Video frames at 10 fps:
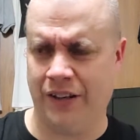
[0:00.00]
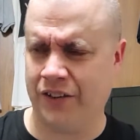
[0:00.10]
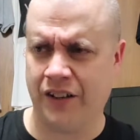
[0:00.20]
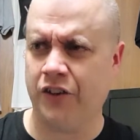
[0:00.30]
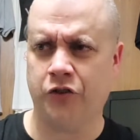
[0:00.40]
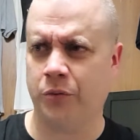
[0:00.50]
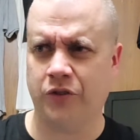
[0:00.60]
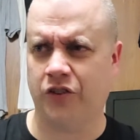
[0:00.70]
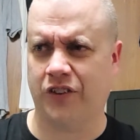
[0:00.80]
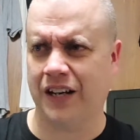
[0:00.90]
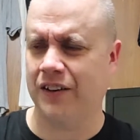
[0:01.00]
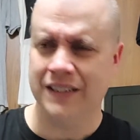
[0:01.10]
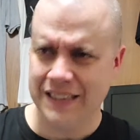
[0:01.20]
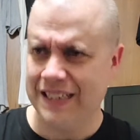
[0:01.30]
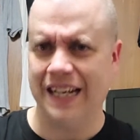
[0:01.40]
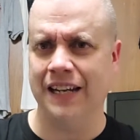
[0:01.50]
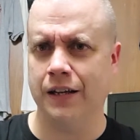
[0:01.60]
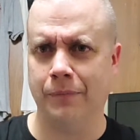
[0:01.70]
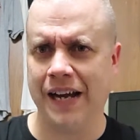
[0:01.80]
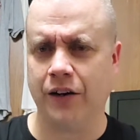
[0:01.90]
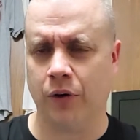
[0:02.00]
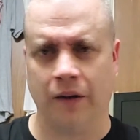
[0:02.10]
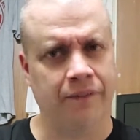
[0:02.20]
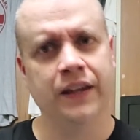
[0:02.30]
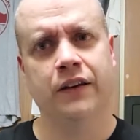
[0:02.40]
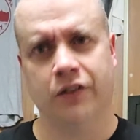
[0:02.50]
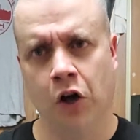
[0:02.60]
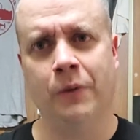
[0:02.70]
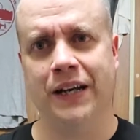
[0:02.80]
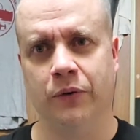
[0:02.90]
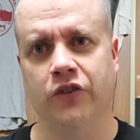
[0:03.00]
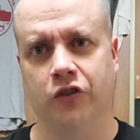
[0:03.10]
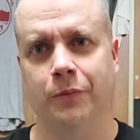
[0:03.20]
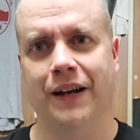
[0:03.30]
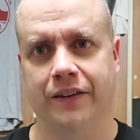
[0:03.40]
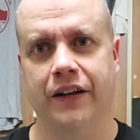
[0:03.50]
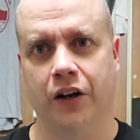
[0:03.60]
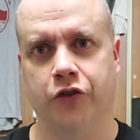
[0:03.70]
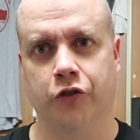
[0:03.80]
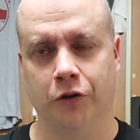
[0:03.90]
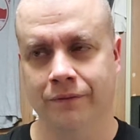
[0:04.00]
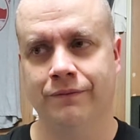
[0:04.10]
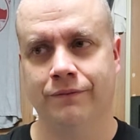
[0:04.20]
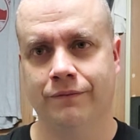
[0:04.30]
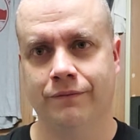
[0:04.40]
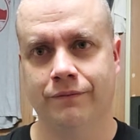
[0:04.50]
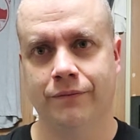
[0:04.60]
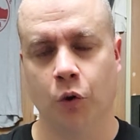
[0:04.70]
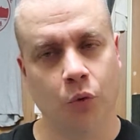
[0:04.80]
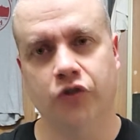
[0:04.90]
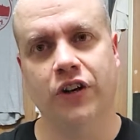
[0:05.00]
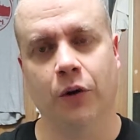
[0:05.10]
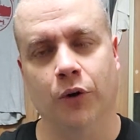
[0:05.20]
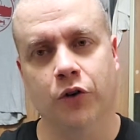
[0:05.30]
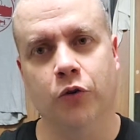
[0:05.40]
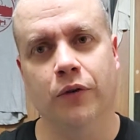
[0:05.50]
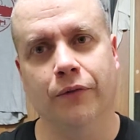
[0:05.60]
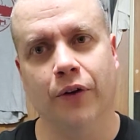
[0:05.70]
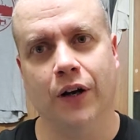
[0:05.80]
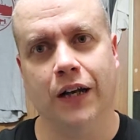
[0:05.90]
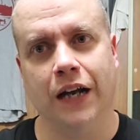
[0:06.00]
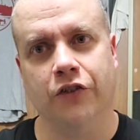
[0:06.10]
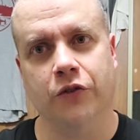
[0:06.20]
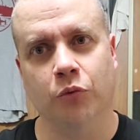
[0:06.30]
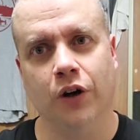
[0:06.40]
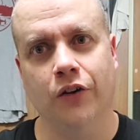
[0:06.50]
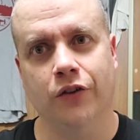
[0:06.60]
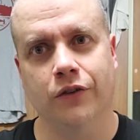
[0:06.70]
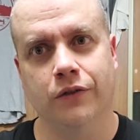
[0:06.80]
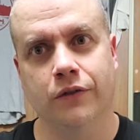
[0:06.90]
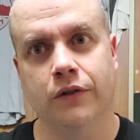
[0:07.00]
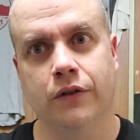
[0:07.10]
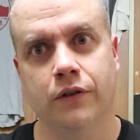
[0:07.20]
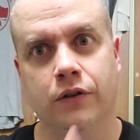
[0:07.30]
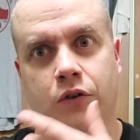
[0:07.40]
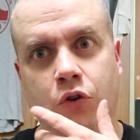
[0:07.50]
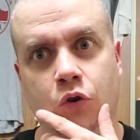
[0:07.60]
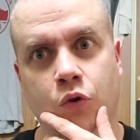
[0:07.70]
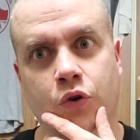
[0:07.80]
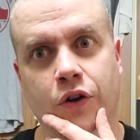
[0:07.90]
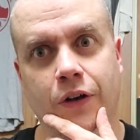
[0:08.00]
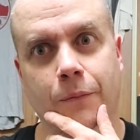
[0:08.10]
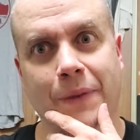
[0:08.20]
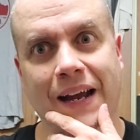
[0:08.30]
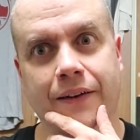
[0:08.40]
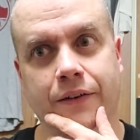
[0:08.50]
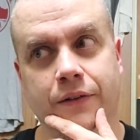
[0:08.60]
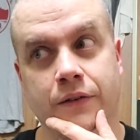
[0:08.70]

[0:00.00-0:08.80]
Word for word: because the usher was just there in the background. Nobody would suspect the usher. Well, gee, I wonder who the fuck it actually was. Who could it have been?